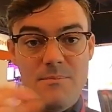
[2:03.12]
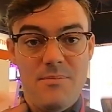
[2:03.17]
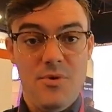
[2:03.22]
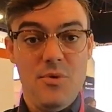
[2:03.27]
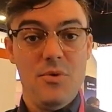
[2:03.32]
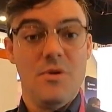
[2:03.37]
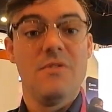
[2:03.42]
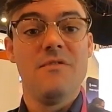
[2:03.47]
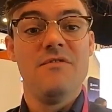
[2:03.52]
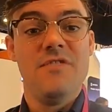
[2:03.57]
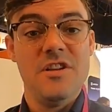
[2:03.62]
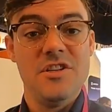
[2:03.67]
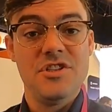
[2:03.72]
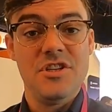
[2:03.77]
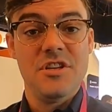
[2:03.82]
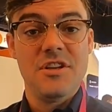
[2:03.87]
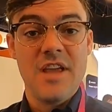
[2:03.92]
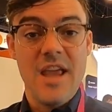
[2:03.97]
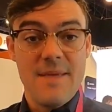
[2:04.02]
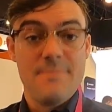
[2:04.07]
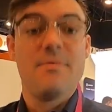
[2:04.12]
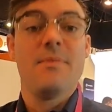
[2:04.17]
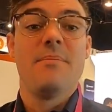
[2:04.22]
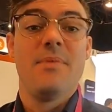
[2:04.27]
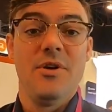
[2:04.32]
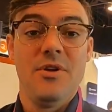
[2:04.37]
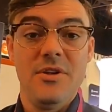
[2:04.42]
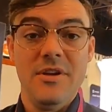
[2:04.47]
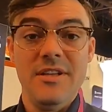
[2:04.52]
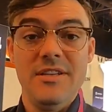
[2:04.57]
computer vision
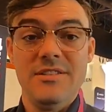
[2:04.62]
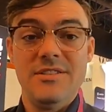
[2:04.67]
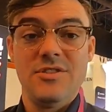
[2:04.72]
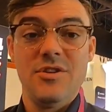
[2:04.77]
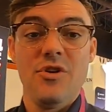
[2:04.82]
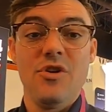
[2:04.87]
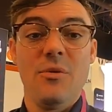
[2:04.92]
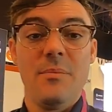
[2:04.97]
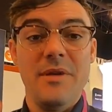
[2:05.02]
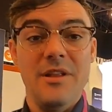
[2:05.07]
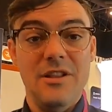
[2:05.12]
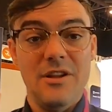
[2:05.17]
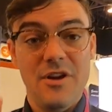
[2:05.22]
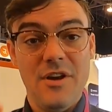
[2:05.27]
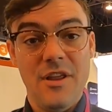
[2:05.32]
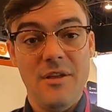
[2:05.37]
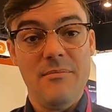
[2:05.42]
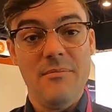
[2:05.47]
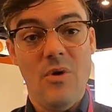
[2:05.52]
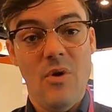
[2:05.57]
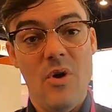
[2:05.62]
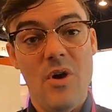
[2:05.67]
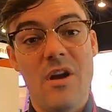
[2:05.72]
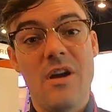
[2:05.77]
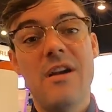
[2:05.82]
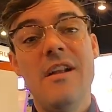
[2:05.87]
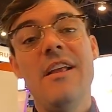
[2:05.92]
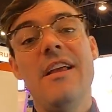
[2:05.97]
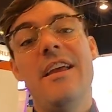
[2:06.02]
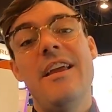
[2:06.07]
capabilities, so you'll be learning
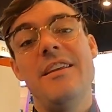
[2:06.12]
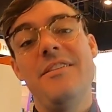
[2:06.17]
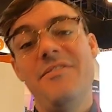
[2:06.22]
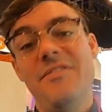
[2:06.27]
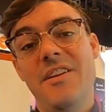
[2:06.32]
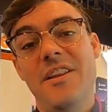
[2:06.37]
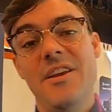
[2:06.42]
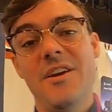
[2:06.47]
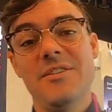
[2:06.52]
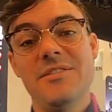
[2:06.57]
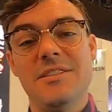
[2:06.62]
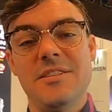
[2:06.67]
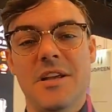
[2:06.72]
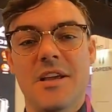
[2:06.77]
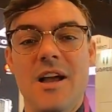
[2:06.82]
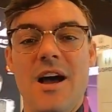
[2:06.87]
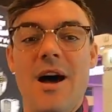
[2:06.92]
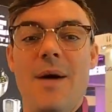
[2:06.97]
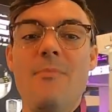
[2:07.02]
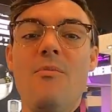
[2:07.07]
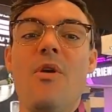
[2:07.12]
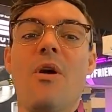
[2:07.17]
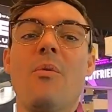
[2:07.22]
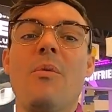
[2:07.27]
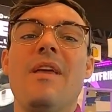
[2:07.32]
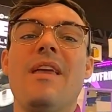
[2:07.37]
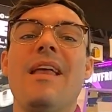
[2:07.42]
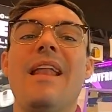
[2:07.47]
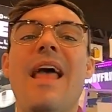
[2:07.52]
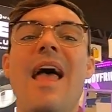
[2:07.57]
more in videos to come where
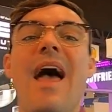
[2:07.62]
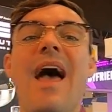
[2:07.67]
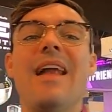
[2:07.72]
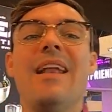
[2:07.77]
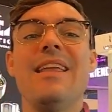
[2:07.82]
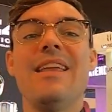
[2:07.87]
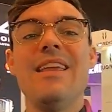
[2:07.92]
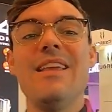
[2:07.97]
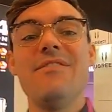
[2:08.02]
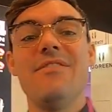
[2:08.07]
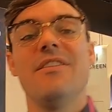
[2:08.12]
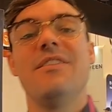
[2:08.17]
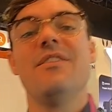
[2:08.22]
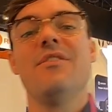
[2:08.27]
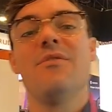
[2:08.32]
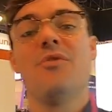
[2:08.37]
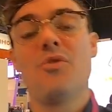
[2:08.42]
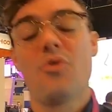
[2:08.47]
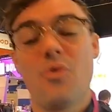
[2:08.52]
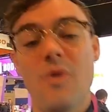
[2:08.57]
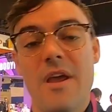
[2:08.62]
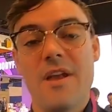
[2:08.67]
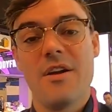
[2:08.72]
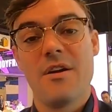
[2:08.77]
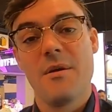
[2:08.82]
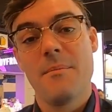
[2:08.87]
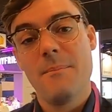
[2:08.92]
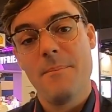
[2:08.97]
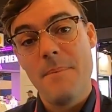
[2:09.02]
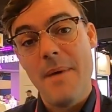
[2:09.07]
we can add even
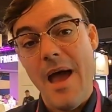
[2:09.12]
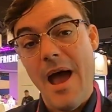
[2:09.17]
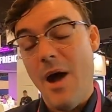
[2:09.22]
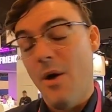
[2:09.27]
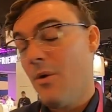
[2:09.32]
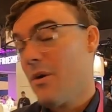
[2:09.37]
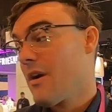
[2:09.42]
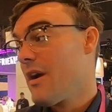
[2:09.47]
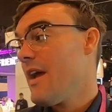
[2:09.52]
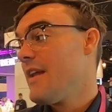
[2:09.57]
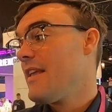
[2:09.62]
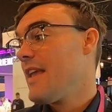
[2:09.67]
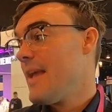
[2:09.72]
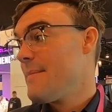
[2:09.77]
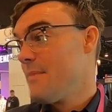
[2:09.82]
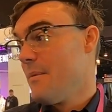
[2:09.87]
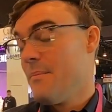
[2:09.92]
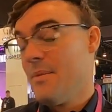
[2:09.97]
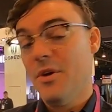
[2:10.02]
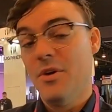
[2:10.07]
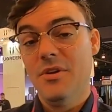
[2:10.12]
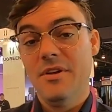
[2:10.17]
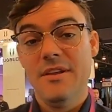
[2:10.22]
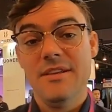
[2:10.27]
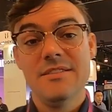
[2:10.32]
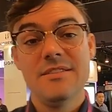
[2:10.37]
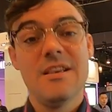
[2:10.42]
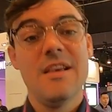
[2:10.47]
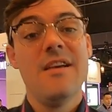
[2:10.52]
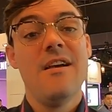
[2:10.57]
greater power and
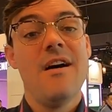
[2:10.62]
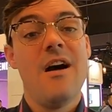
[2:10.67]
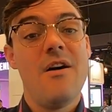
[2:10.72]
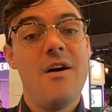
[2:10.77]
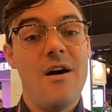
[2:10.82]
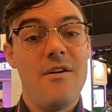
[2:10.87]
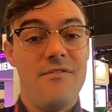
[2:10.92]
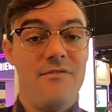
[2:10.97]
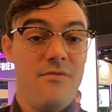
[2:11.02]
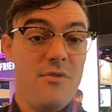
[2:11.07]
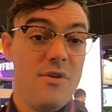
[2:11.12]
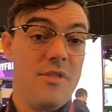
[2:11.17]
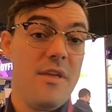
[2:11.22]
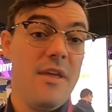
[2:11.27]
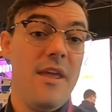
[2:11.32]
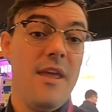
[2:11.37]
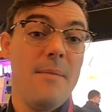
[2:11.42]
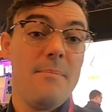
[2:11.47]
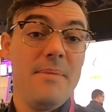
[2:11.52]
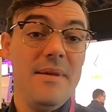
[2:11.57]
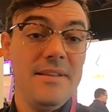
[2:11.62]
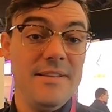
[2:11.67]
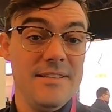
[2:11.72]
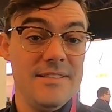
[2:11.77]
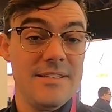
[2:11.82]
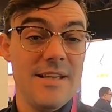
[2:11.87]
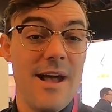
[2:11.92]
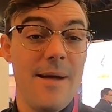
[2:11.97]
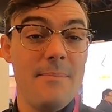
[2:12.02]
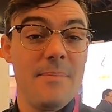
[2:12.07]
capabilities for the
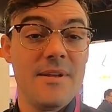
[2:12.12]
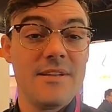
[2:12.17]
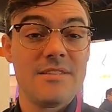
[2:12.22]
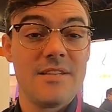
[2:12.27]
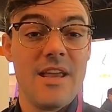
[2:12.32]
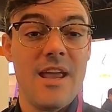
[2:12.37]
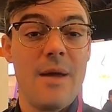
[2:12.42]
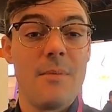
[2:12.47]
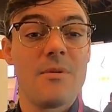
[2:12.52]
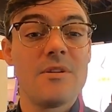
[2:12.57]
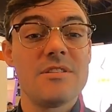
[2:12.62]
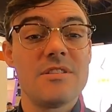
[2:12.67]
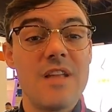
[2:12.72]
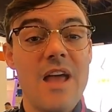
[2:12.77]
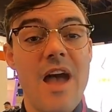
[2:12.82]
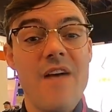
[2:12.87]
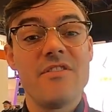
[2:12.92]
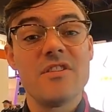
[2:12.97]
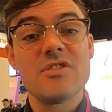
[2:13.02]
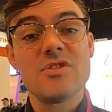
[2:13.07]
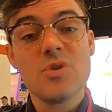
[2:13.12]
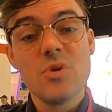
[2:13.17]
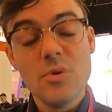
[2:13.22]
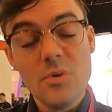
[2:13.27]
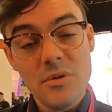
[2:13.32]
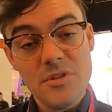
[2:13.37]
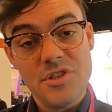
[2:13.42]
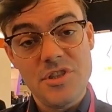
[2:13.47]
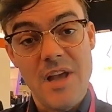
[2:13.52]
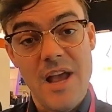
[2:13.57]
PTZ Optics cameras to have a
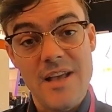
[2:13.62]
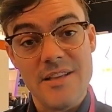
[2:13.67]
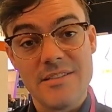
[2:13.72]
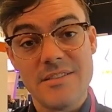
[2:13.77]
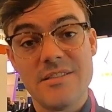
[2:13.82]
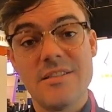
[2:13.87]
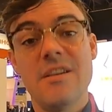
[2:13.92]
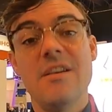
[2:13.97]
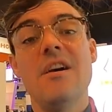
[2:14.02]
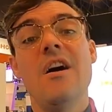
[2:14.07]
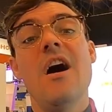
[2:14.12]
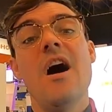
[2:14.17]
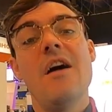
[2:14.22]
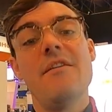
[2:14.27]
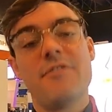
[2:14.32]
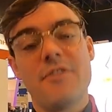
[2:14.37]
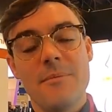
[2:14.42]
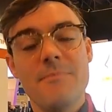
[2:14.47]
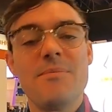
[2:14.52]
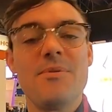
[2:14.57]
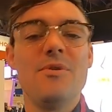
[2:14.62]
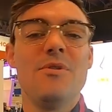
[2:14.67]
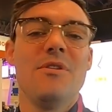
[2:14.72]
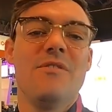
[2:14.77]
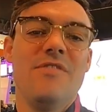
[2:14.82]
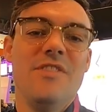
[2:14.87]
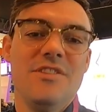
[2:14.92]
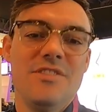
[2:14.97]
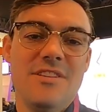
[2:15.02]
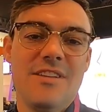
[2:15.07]
tool chest of
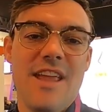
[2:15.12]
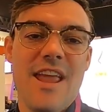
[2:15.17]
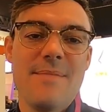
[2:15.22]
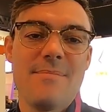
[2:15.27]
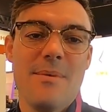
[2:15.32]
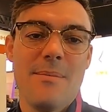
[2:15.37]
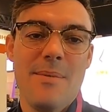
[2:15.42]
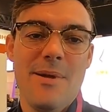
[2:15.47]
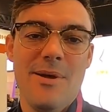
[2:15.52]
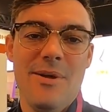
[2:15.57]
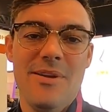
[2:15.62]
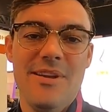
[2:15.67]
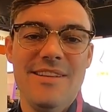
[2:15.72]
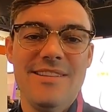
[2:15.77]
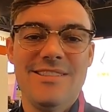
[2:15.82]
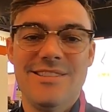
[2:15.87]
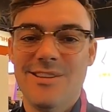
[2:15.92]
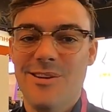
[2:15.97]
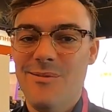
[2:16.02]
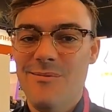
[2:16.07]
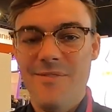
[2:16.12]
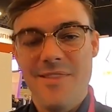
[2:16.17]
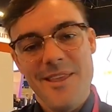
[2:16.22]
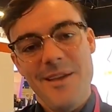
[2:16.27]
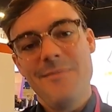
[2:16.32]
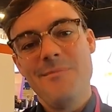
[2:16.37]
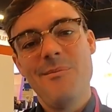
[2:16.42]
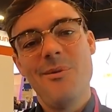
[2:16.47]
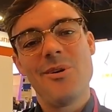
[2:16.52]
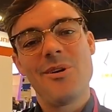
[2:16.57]
computer vision capabilities. So
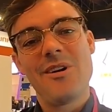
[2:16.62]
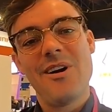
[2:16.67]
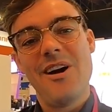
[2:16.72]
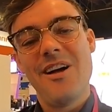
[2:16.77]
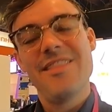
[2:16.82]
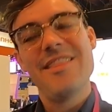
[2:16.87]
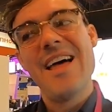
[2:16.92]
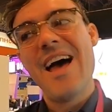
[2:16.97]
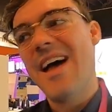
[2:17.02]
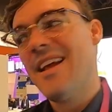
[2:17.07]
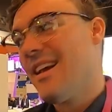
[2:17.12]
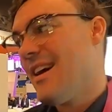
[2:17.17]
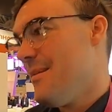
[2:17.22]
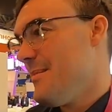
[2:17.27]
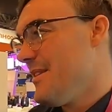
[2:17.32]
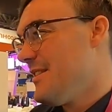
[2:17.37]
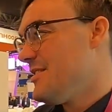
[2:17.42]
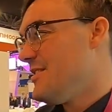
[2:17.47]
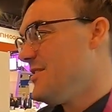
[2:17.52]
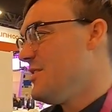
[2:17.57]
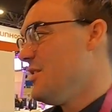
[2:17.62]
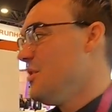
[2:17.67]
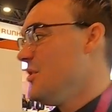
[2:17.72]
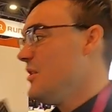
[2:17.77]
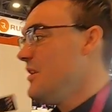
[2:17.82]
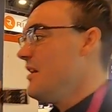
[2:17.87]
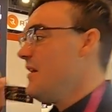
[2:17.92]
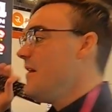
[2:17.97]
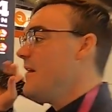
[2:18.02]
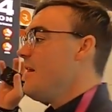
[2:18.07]
more on that coming
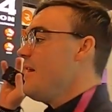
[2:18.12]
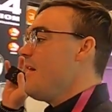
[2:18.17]
soon.